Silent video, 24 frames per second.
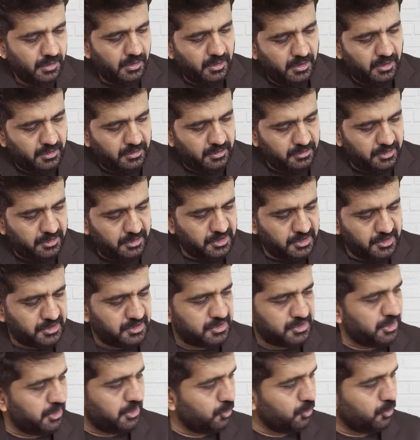This is
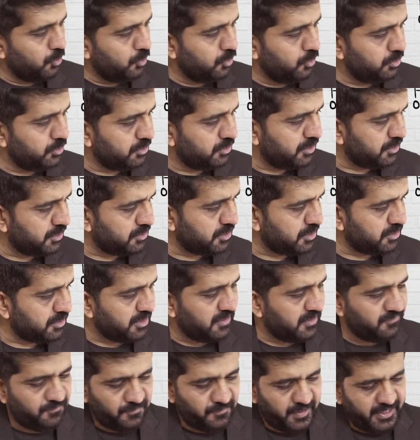0. This is
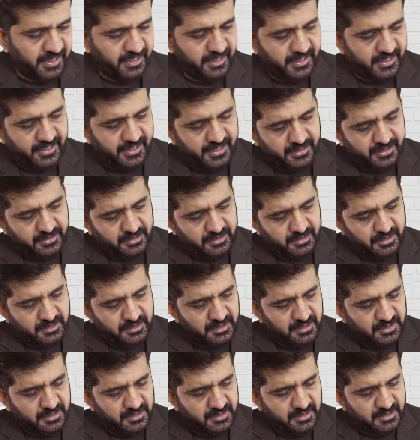infinite. This
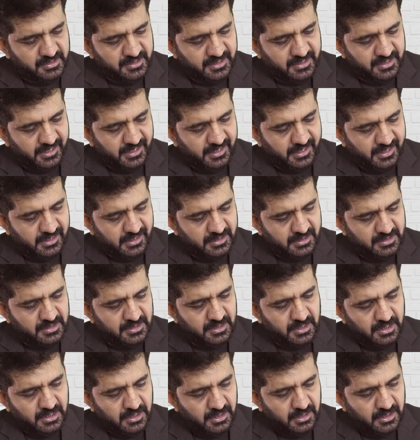is a sales
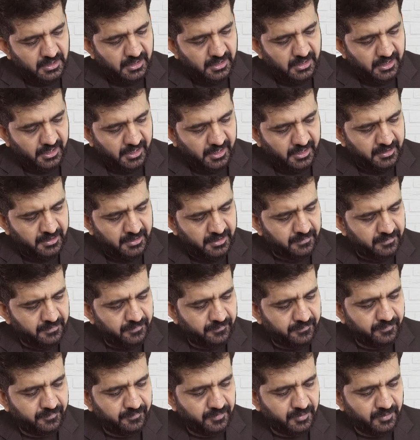in
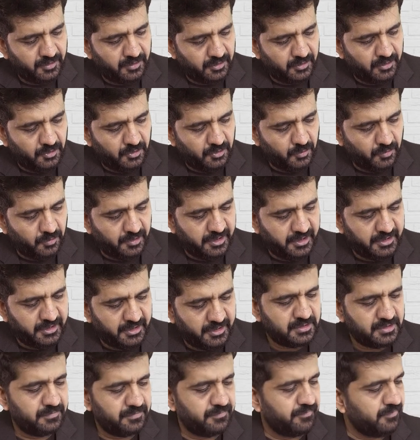
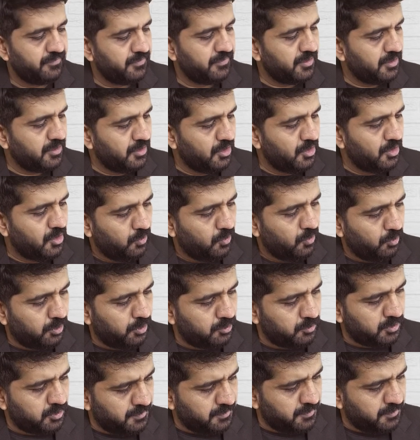units. What
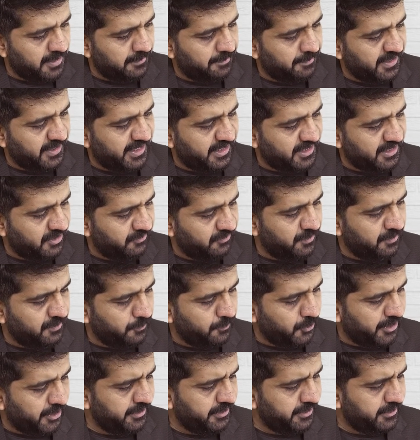was my break-even
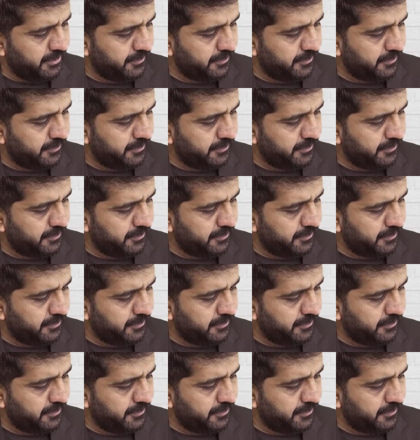point?